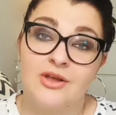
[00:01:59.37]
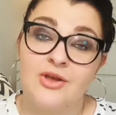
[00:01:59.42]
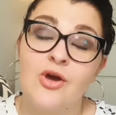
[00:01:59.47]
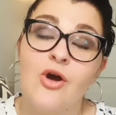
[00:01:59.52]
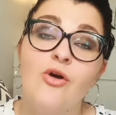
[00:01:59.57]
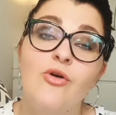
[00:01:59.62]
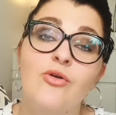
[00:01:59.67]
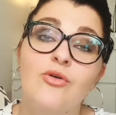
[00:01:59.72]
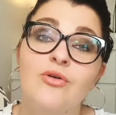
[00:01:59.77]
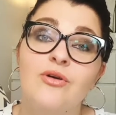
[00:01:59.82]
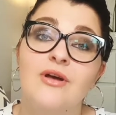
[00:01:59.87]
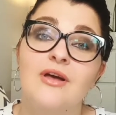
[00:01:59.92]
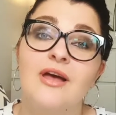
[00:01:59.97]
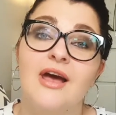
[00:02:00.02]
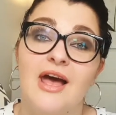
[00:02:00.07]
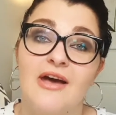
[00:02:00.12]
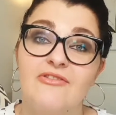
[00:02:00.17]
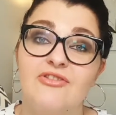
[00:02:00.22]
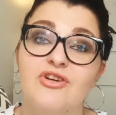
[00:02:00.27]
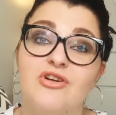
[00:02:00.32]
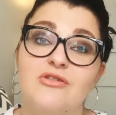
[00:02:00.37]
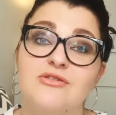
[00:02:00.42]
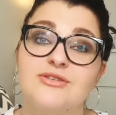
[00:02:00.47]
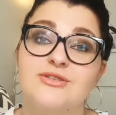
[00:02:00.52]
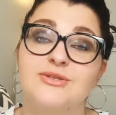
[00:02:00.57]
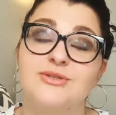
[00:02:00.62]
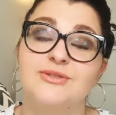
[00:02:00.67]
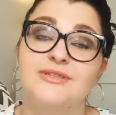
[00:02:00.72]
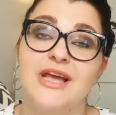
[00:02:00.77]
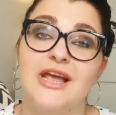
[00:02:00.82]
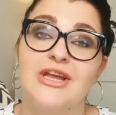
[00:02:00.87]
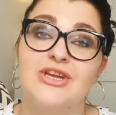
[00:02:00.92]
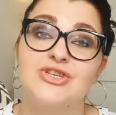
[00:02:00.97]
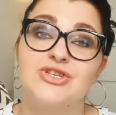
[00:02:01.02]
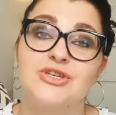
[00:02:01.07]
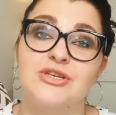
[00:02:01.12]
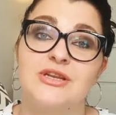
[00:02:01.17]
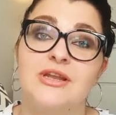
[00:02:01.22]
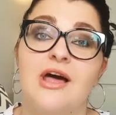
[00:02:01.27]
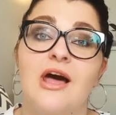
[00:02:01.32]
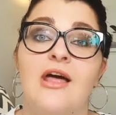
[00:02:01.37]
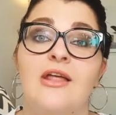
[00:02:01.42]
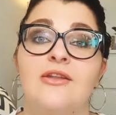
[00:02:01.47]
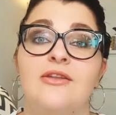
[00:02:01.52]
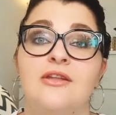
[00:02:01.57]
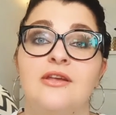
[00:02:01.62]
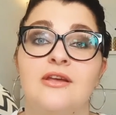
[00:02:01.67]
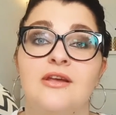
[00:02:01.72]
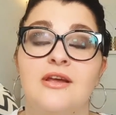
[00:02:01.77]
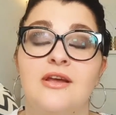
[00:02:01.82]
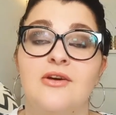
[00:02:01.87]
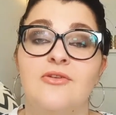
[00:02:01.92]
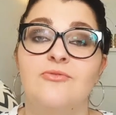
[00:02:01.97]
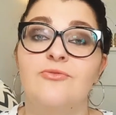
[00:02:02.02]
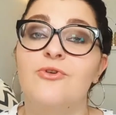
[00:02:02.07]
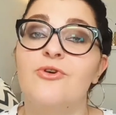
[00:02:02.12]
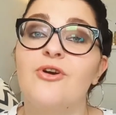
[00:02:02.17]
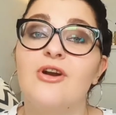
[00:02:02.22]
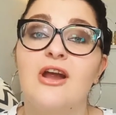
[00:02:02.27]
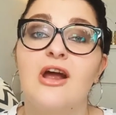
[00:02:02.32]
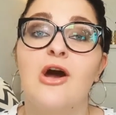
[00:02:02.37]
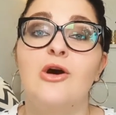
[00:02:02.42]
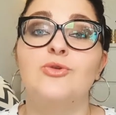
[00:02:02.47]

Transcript: Go have a consultation and work